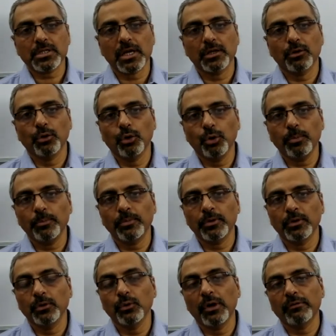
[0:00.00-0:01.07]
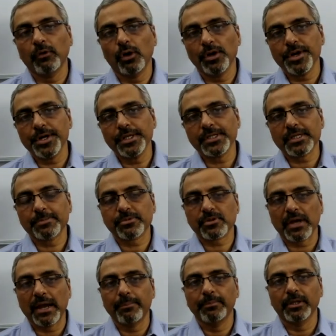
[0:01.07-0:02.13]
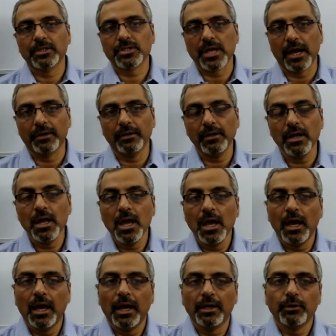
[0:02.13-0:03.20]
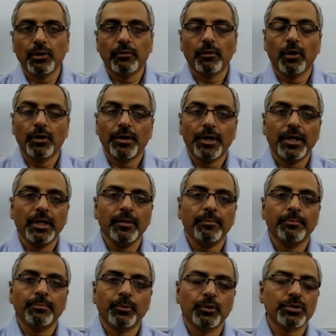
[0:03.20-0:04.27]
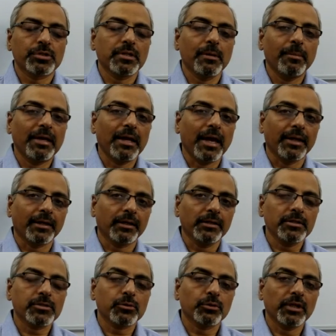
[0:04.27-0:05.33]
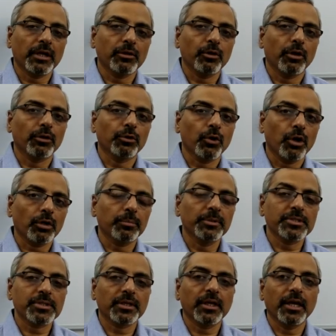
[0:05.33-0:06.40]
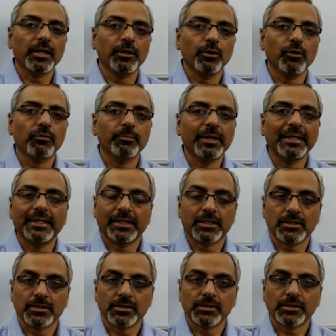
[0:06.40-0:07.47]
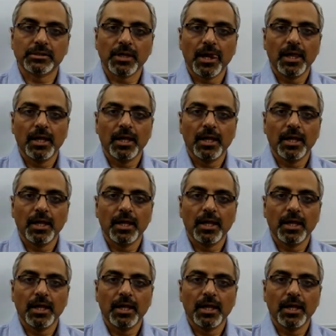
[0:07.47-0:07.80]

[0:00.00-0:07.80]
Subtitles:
I hope you have already subscribed to the channel and you have already pushed the bell icon so that you are not missing any of my lectures.